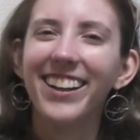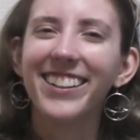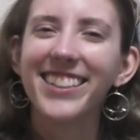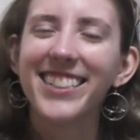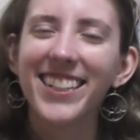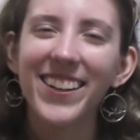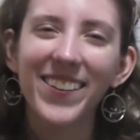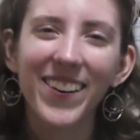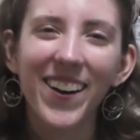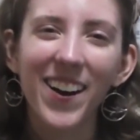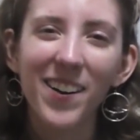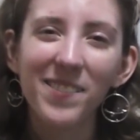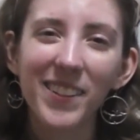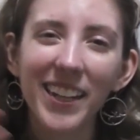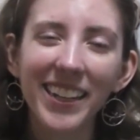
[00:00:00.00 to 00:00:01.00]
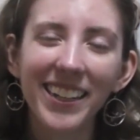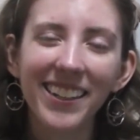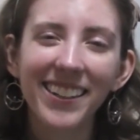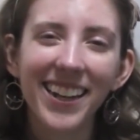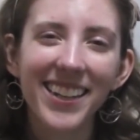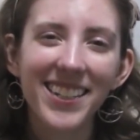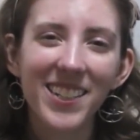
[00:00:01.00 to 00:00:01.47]
So thank you
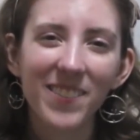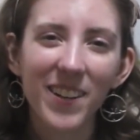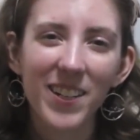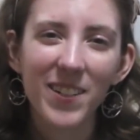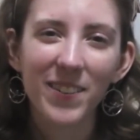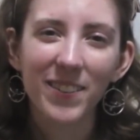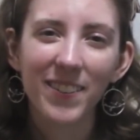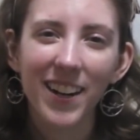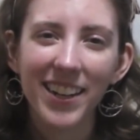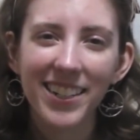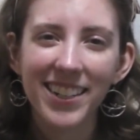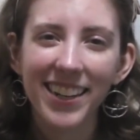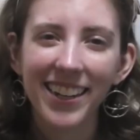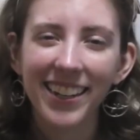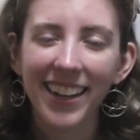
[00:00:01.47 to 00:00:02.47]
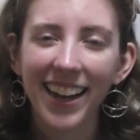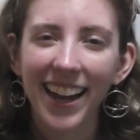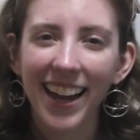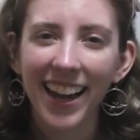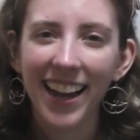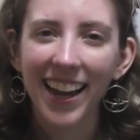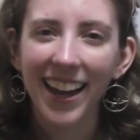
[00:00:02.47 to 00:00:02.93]
guys so much for watching,
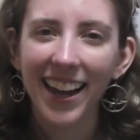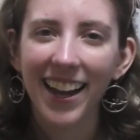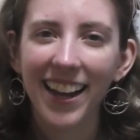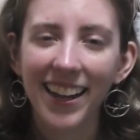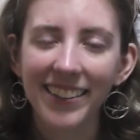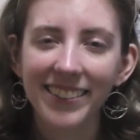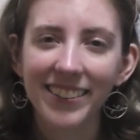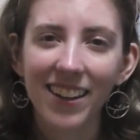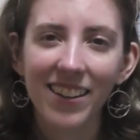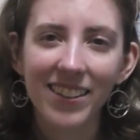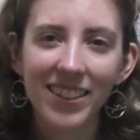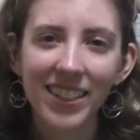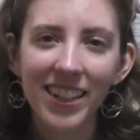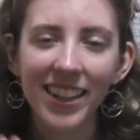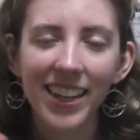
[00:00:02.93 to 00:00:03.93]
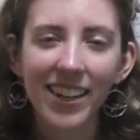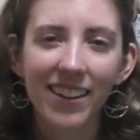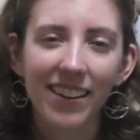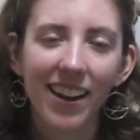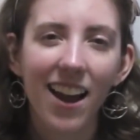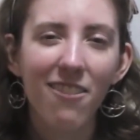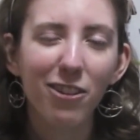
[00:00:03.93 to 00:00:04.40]
and I'll see you
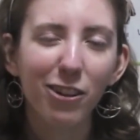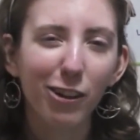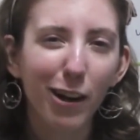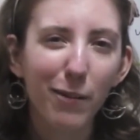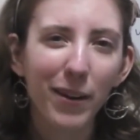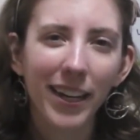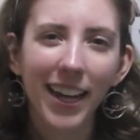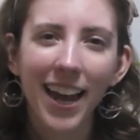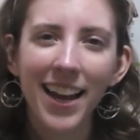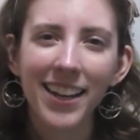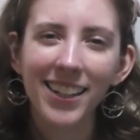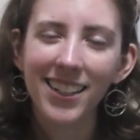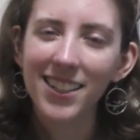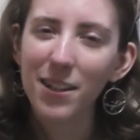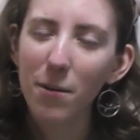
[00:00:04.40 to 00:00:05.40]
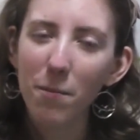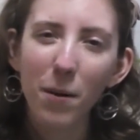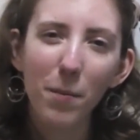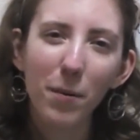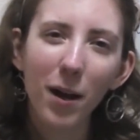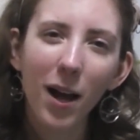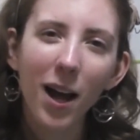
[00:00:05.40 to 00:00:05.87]
later. Have a great weekend.
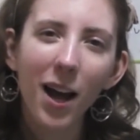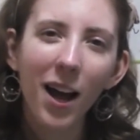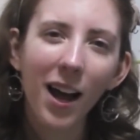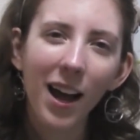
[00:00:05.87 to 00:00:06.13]
Bye-bye.